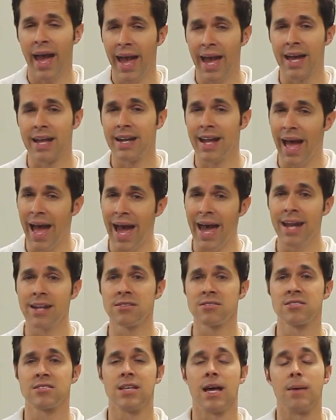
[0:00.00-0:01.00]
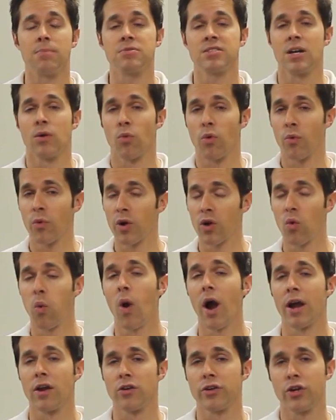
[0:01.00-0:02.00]
and added steps that will
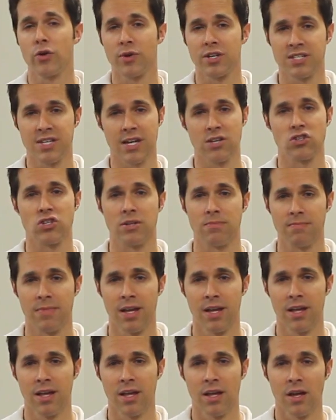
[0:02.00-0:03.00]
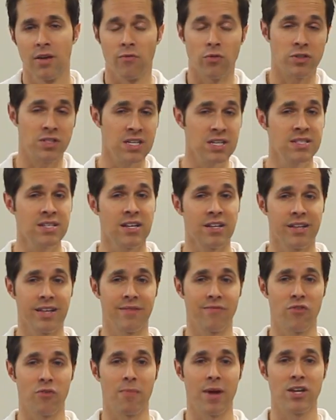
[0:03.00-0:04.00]
require your attention. For detailed
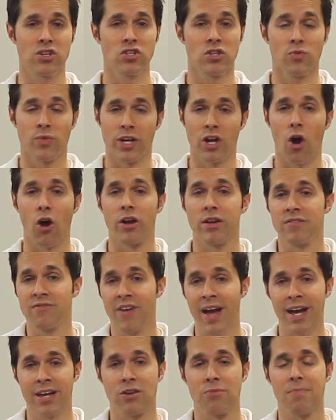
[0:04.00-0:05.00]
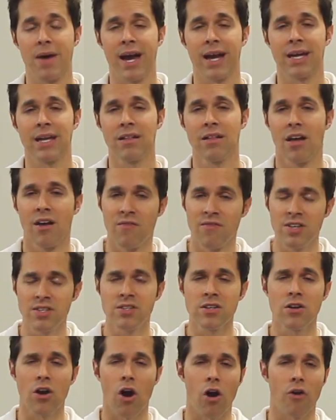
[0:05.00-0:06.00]
information regarding vacuum bagging,
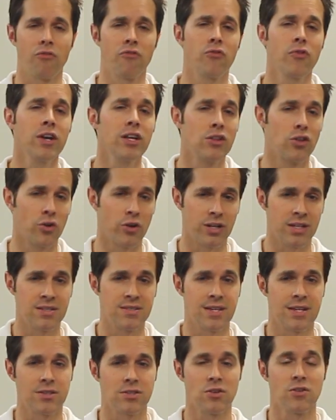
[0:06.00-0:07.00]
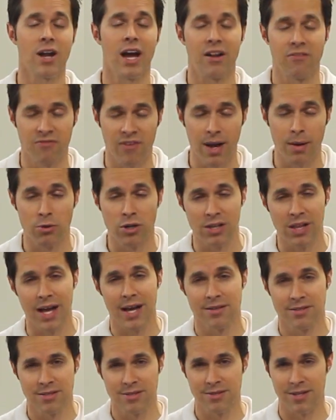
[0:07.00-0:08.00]
visit our free learning center at
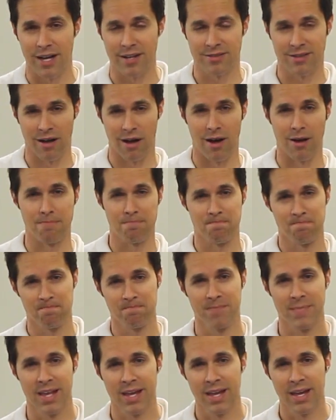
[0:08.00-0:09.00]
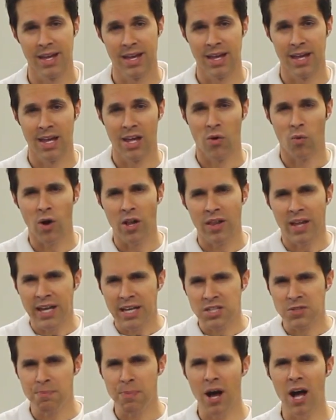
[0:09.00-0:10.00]
fibreglast.com. While
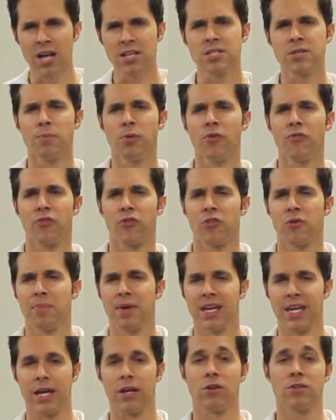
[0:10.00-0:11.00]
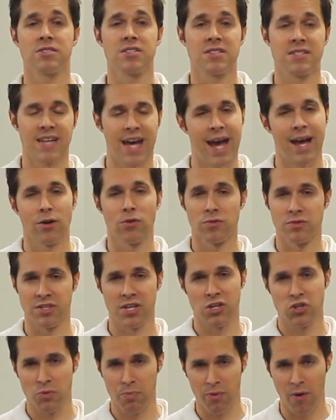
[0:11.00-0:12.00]
it's possible for the beginner to tackle
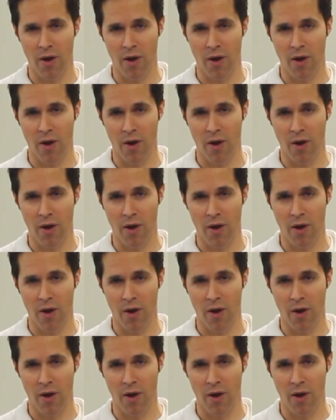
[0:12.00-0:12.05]
such a